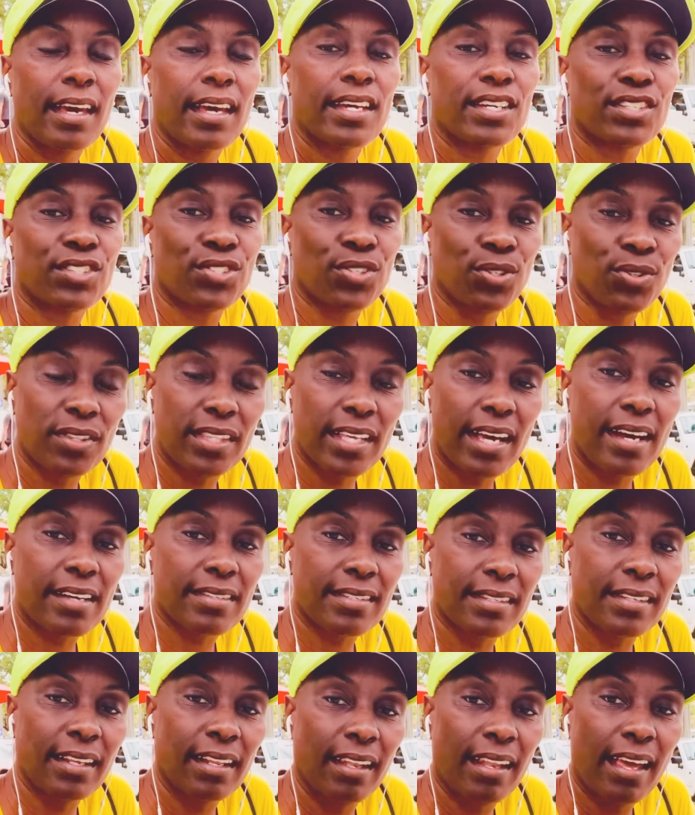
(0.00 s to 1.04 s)
in
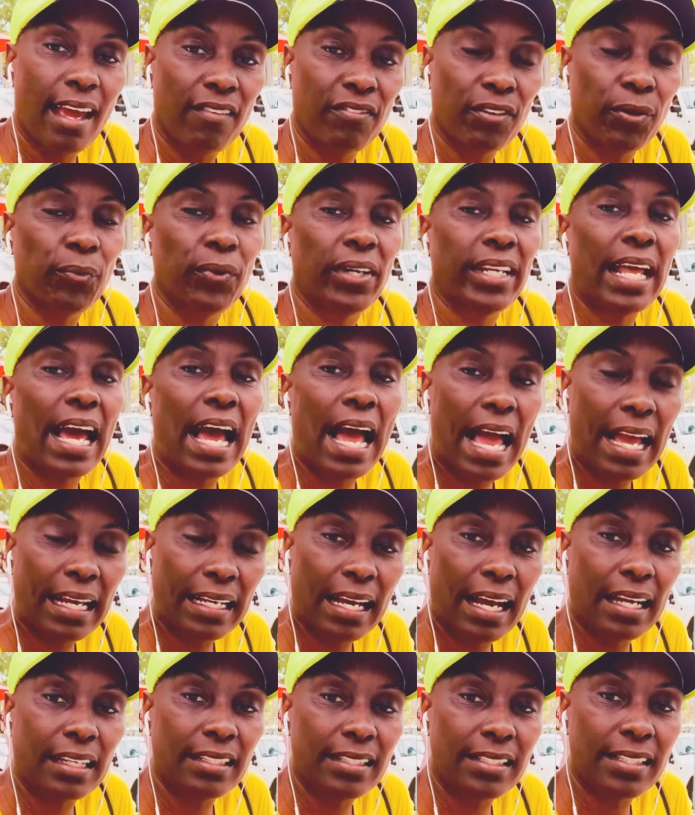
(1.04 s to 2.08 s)
2011 when I
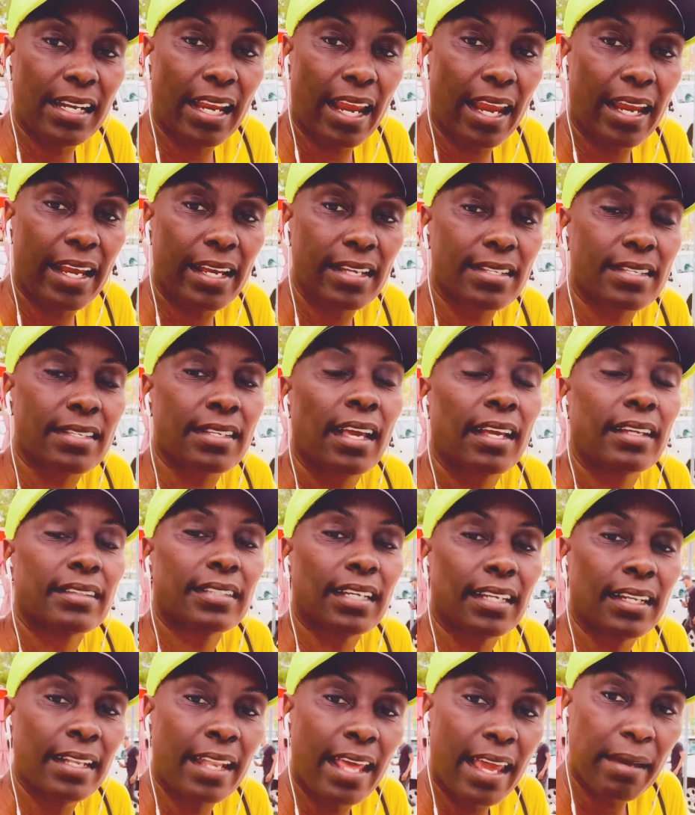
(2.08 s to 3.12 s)
got a chance
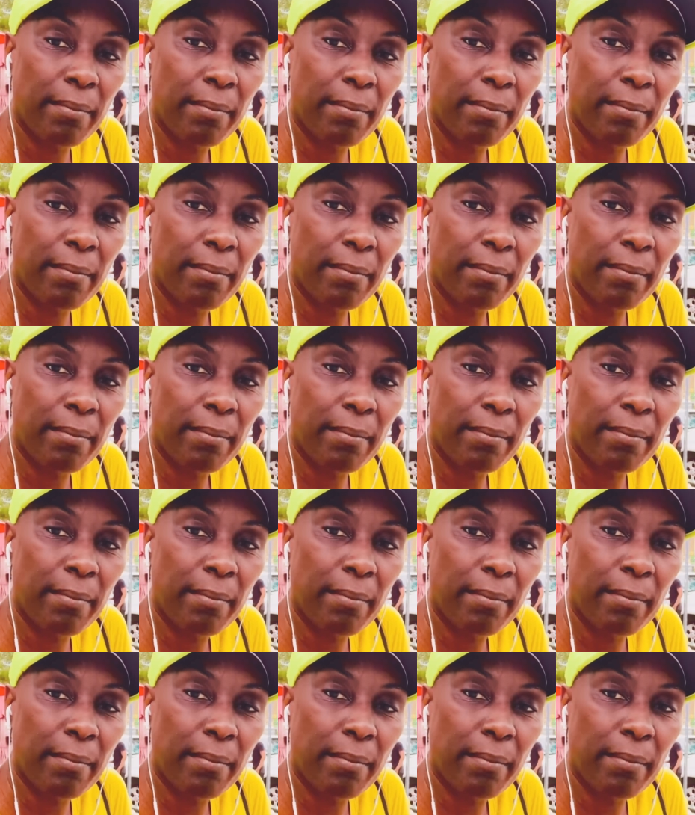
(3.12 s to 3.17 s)
to lay